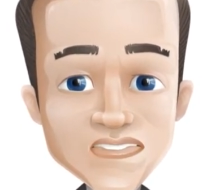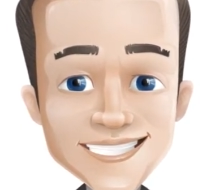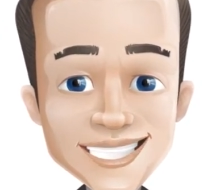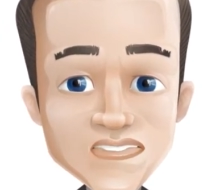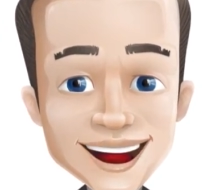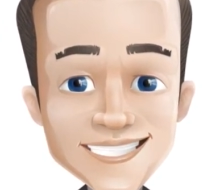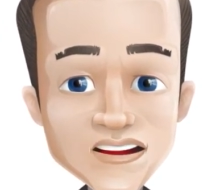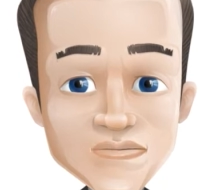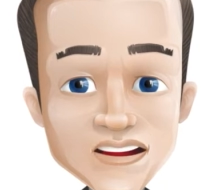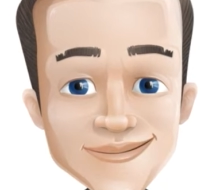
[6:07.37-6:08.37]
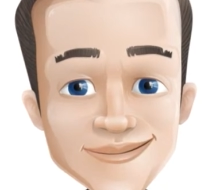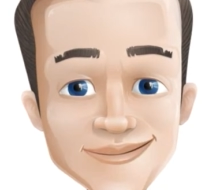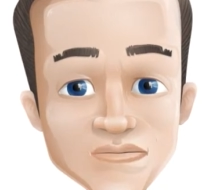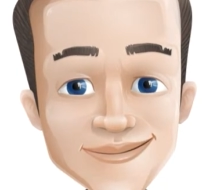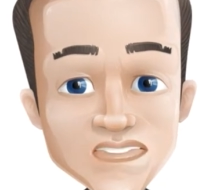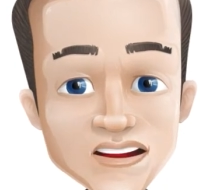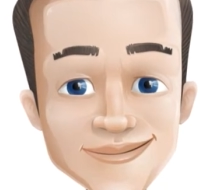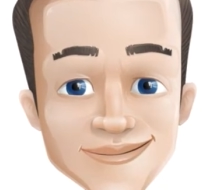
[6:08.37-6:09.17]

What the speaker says: investors must perform